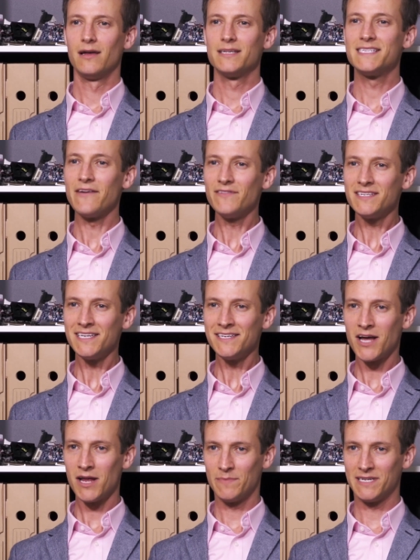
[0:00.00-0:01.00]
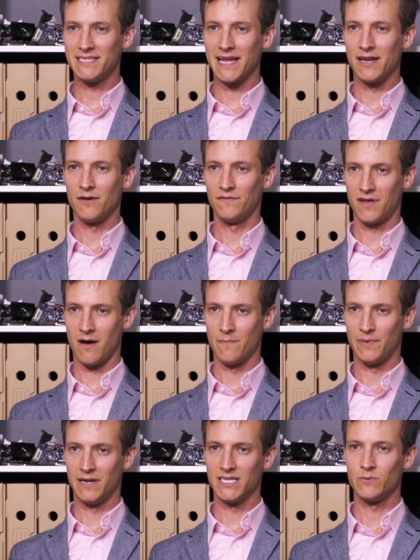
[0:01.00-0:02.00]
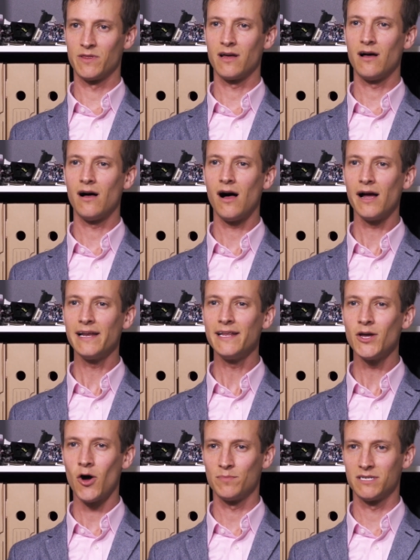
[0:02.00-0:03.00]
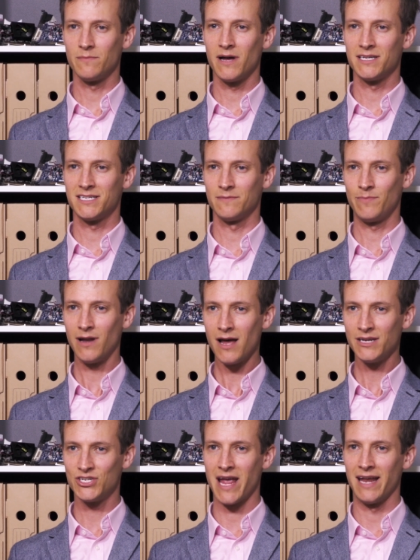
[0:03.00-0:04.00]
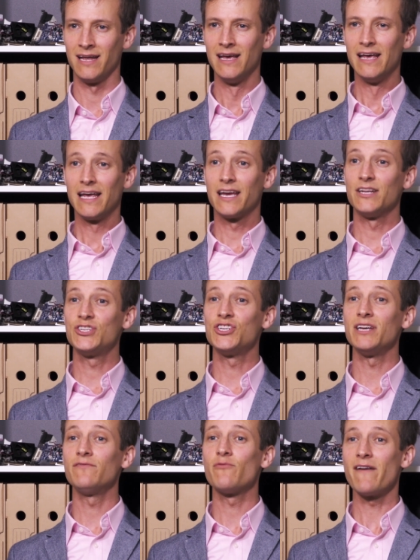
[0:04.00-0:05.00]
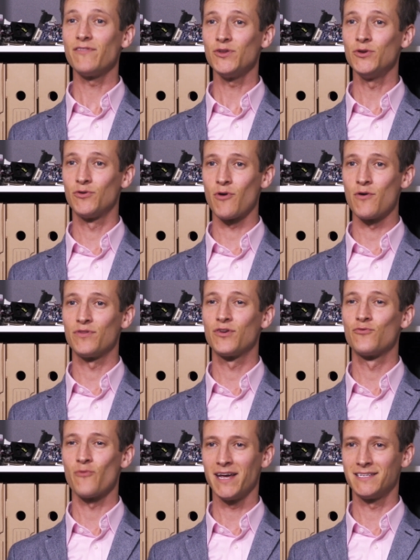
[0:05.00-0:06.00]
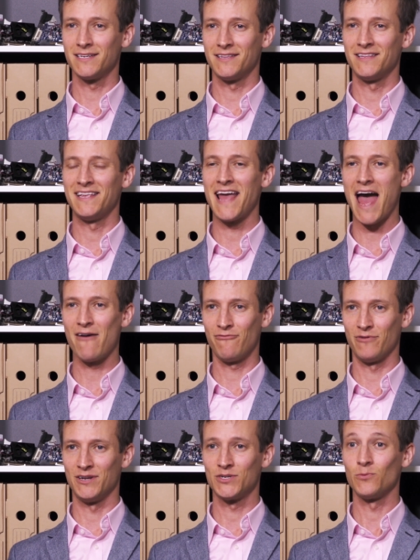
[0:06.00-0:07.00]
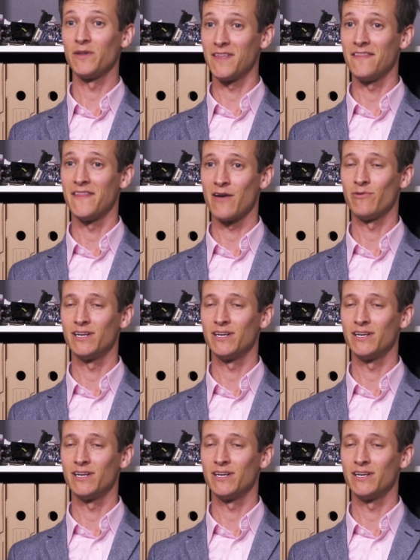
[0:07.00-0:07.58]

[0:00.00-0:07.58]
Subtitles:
79% of companies with a highly optimized supply chain can achieve revenue growth greater than the average within their